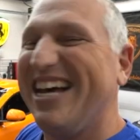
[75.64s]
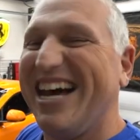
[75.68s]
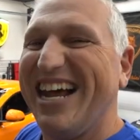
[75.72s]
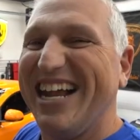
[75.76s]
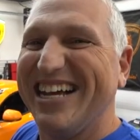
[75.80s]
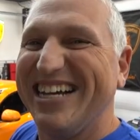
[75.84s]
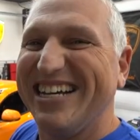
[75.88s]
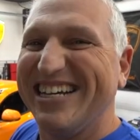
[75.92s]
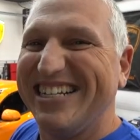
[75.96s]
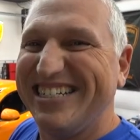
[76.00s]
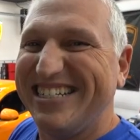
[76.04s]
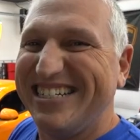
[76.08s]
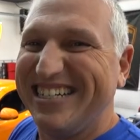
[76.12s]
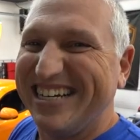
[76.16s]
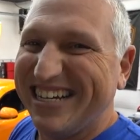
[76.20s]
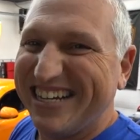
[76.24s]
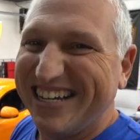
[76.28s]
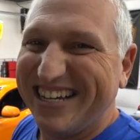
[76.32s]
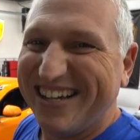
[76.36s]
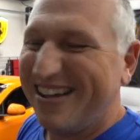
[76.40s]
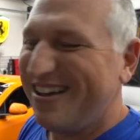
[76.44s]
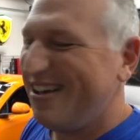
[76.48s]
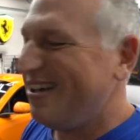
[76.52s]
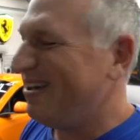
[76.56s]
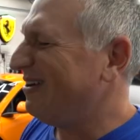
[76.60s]
got a good
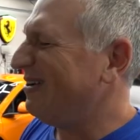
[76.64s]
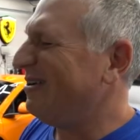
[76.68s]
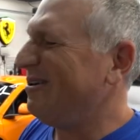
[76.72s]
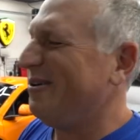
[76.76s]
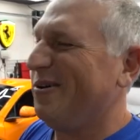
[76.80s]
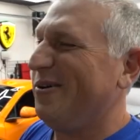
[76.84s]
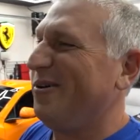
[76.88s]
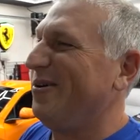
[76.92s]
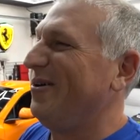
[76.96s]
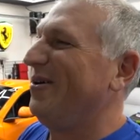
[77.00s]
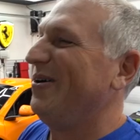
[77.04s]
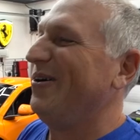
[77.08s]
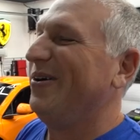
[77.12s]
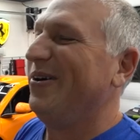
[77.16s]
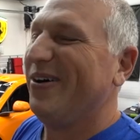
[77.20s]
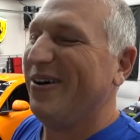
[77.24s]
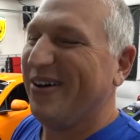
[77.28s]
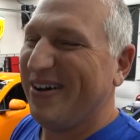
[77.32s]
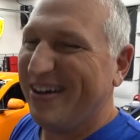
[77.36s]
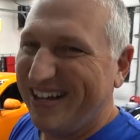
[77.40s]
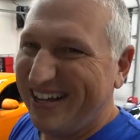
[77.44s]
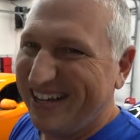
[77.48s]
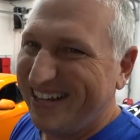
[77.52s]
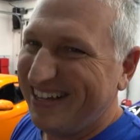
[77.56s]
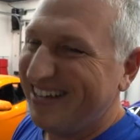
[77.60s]
deal.
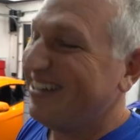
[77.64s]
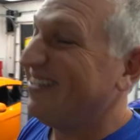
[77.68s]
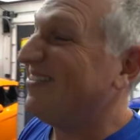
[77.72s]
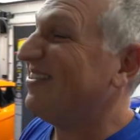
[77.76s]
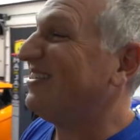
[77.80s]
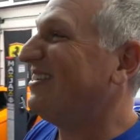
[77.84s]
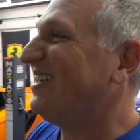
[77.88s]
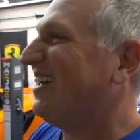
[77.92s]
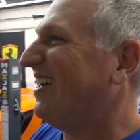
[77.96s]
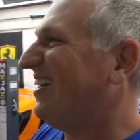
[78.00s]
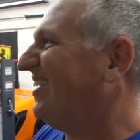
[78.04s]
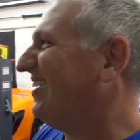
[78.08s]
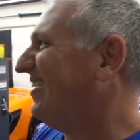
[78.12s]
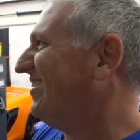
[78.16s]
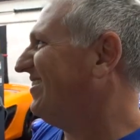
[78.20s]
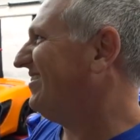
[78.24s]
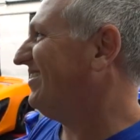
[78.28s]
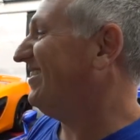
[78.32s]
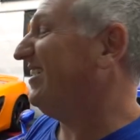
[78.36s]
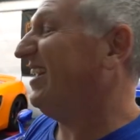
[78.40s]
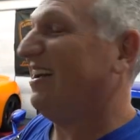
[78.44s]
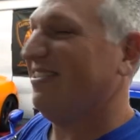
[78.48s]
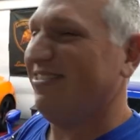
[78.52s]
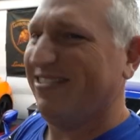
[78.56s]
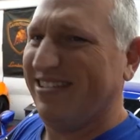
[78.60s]
Oh, let me tell you,
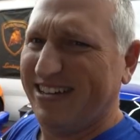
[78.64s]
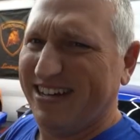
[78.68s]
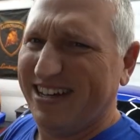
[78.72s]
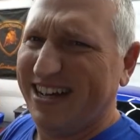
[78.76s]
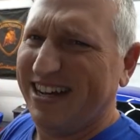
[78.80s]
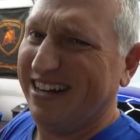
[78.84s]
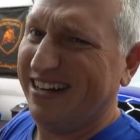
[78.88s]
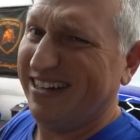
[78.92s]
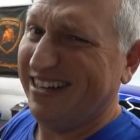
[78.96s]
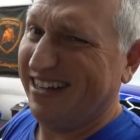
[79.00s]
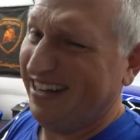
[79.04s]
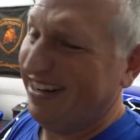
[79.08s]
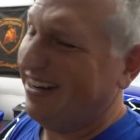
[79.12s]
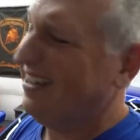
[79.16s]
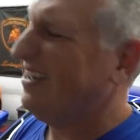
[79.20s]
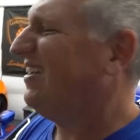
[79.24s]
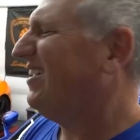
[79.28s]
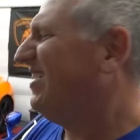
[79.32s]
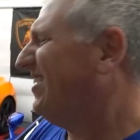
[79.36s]
he actually kind of did.